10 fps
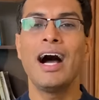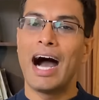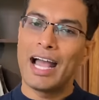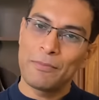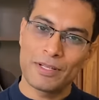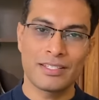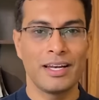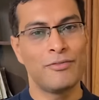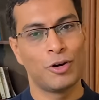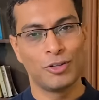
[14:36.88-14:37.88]
I
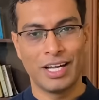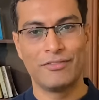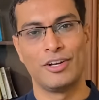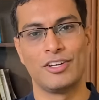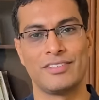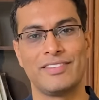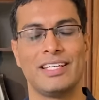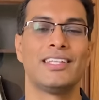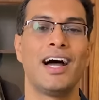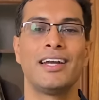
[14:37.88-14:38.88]
personally follow that
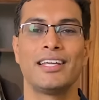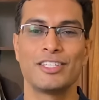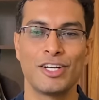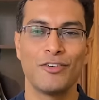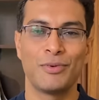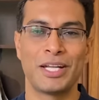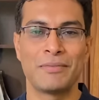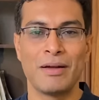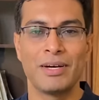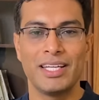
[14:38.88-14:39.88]
philosophy, that instead of putting
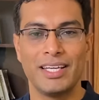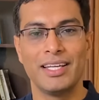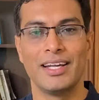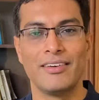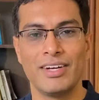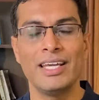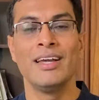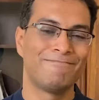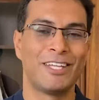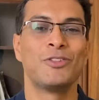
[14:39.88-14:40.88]
my money in FD,
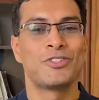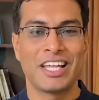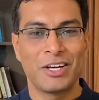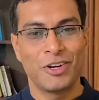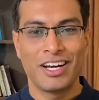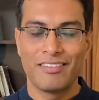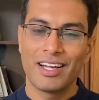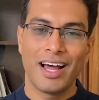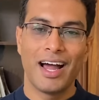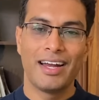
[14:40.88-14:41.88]
Hindustan
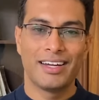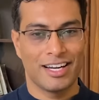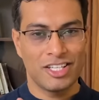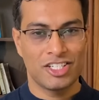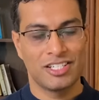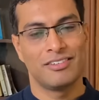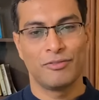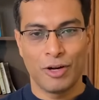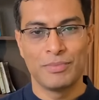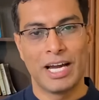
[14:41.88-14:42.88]
Unilever, I trust
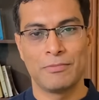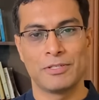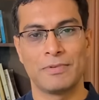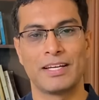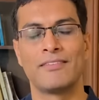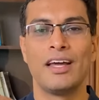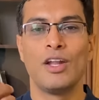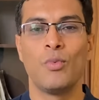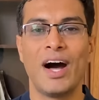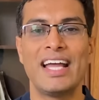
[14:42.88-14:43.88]
from that perspective.
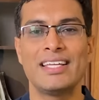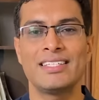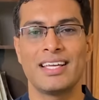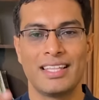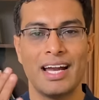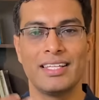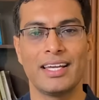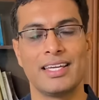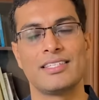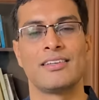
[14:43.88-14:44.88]
Now, why is that the
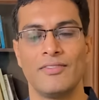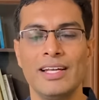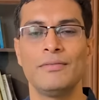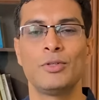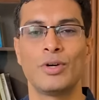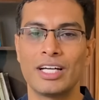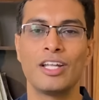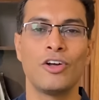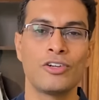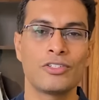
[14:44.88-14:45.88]
case? Well, to cut
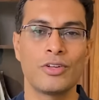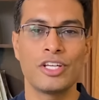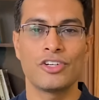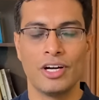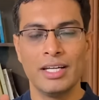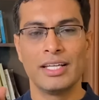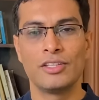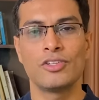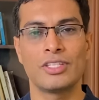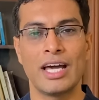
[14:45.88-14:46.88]
the long story short,
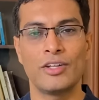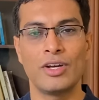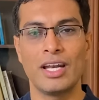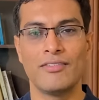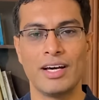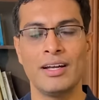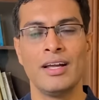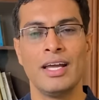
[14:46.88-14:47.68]
Hindustan Unilever